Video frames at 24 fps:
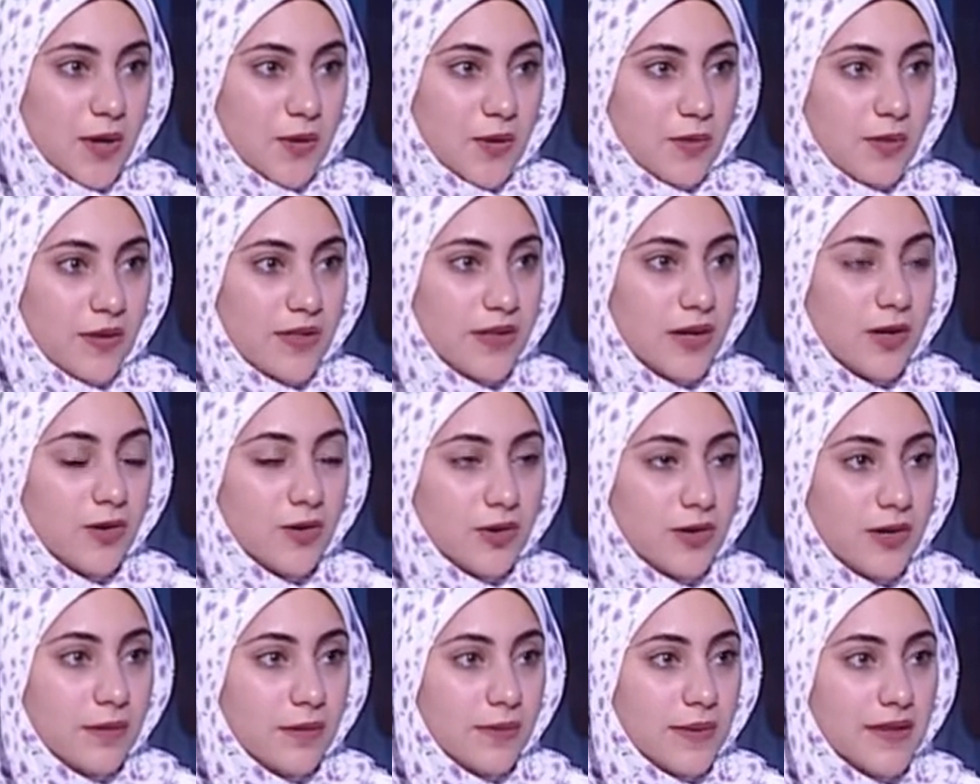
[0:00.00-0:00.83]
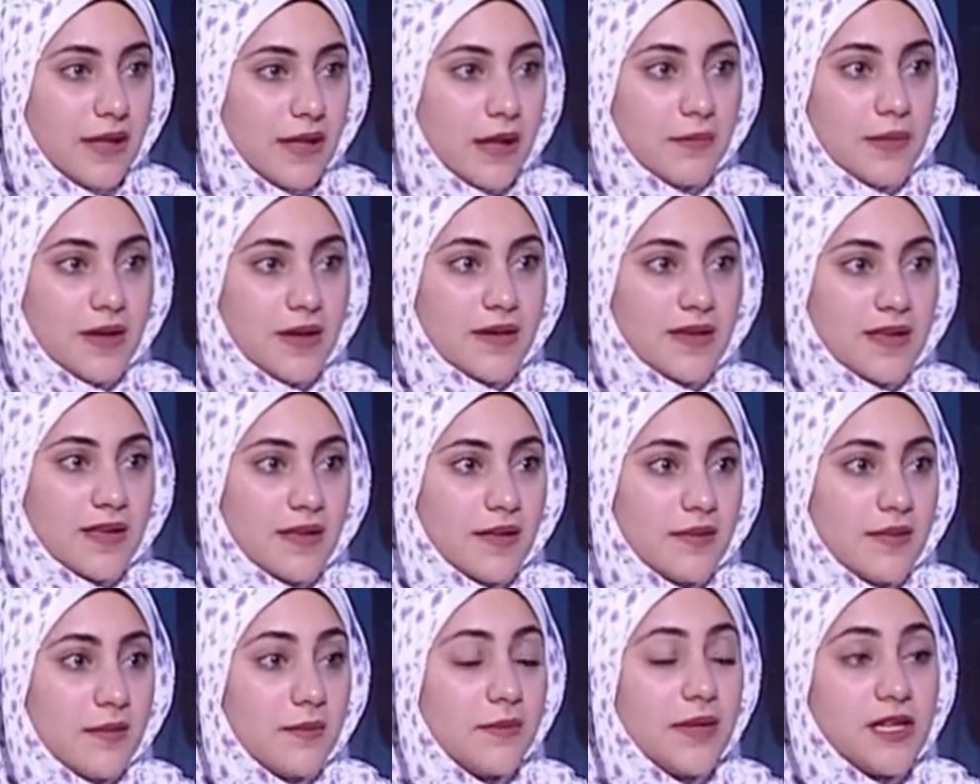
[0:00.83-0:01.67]
When the corona pandemic,
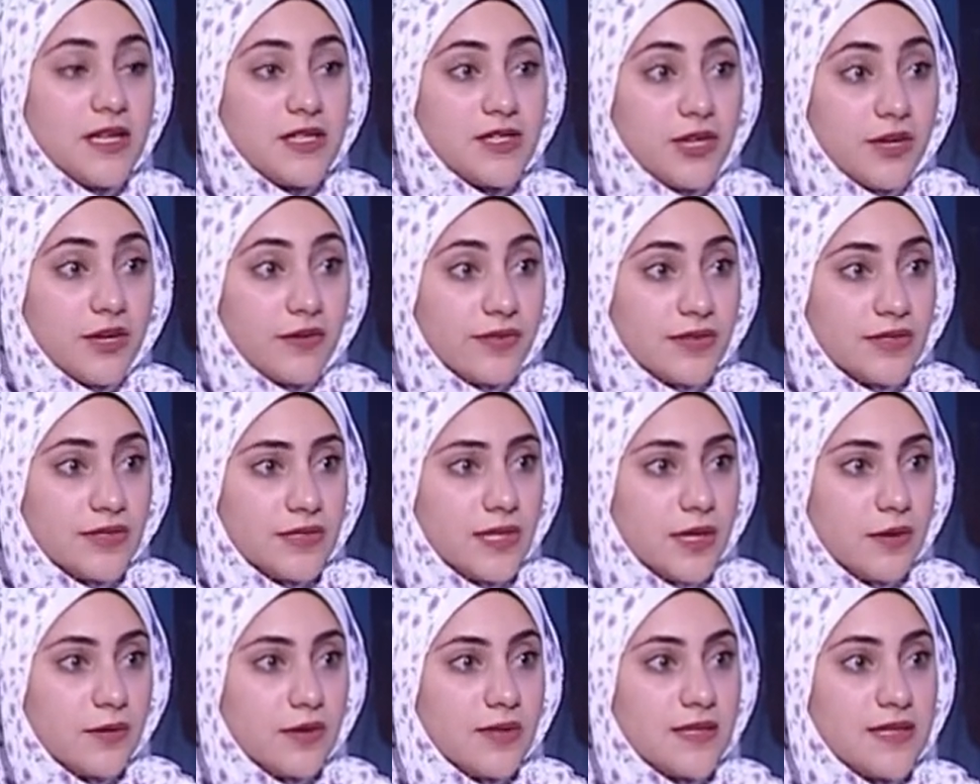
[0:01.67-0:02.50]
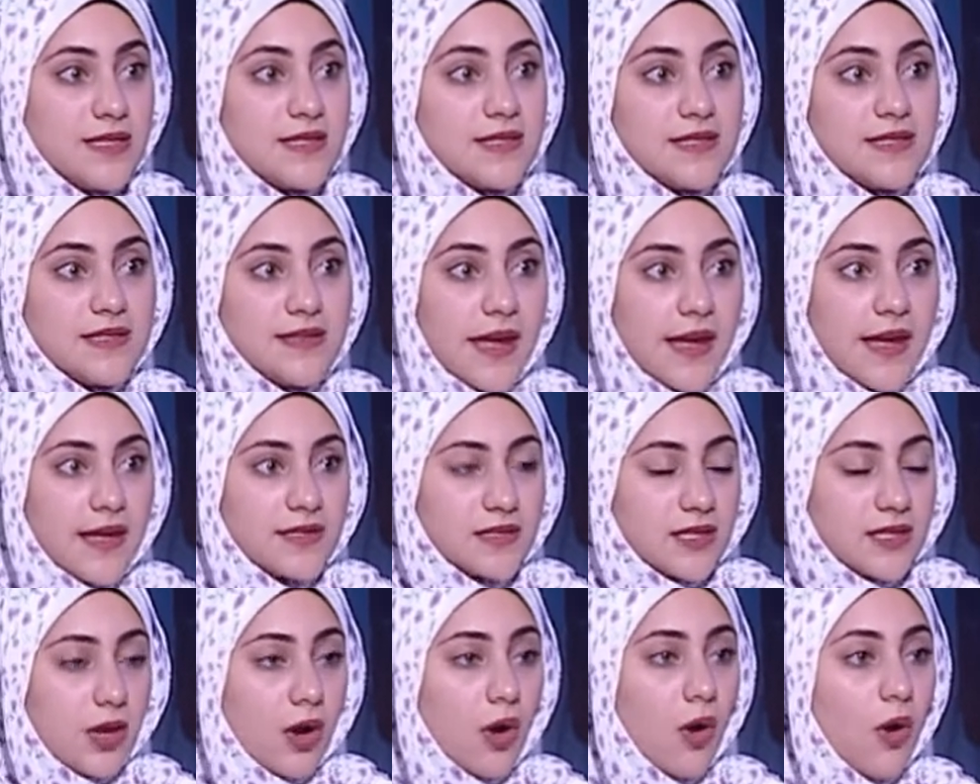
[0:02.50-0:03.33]
the Ministry of Antiquities
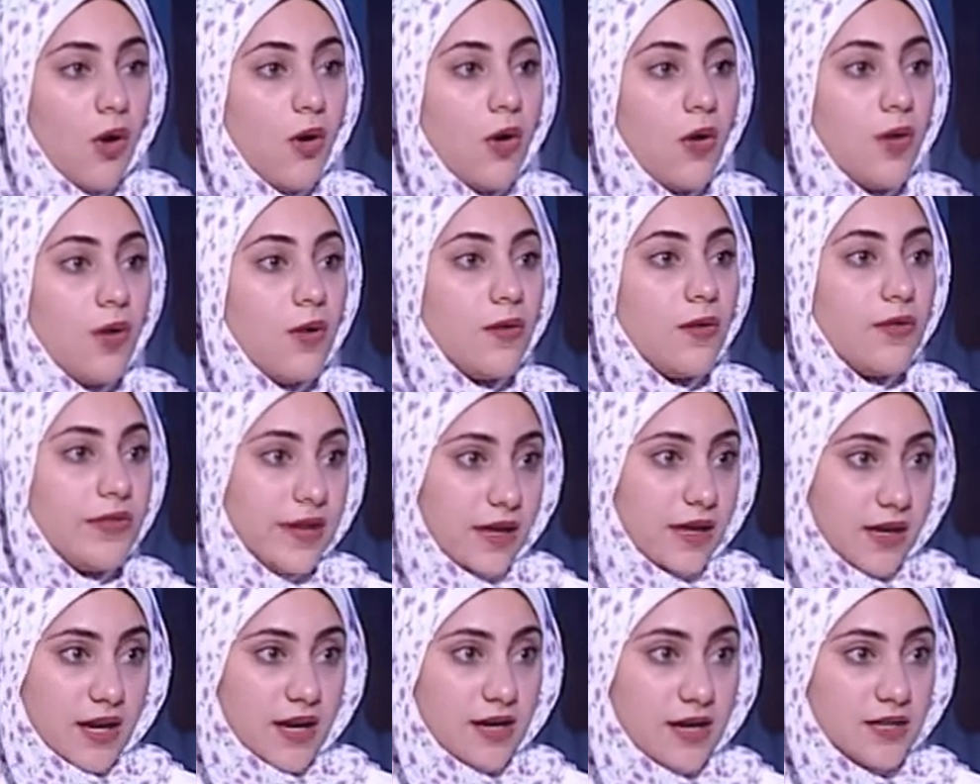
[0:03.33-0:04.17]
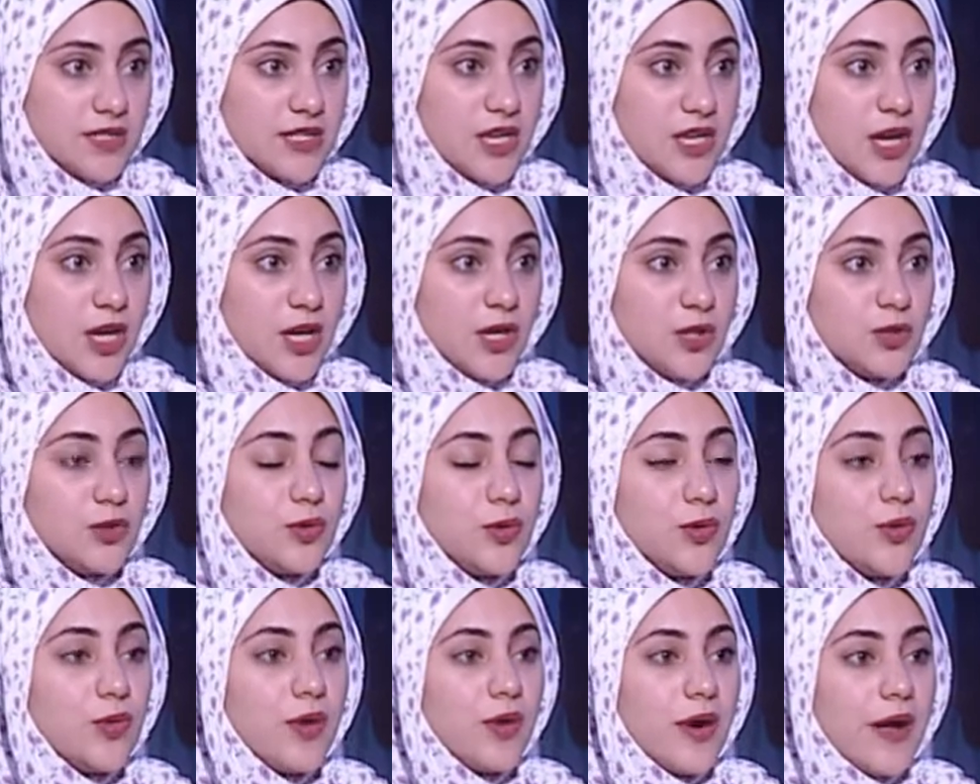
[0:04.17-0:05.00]
takes all the cares
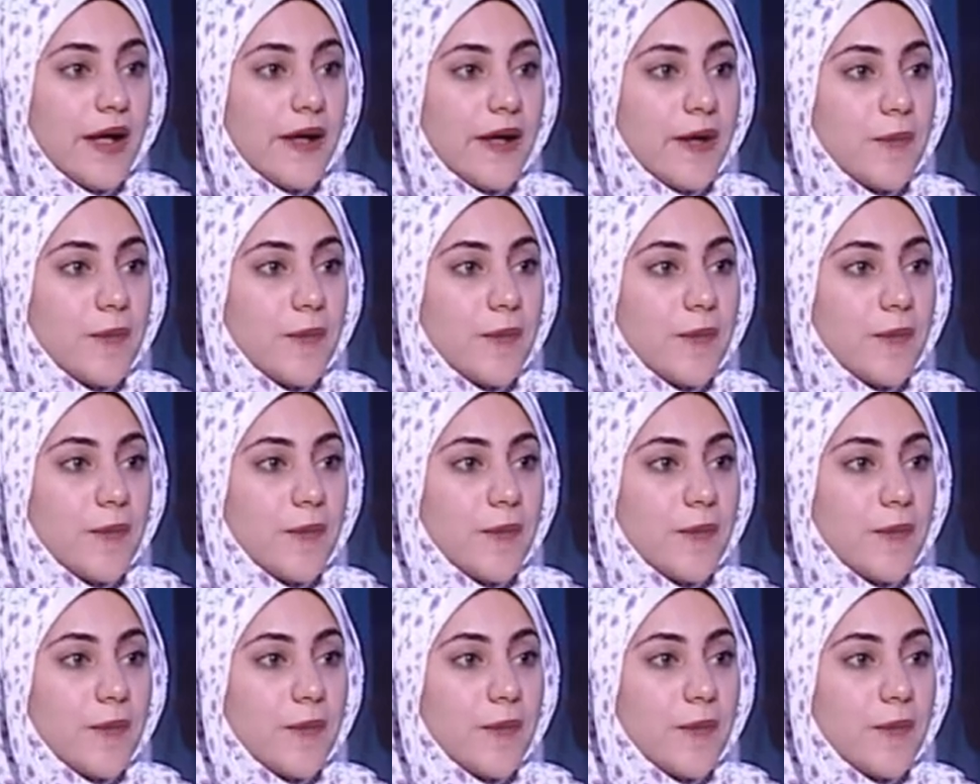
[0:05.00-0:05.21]
to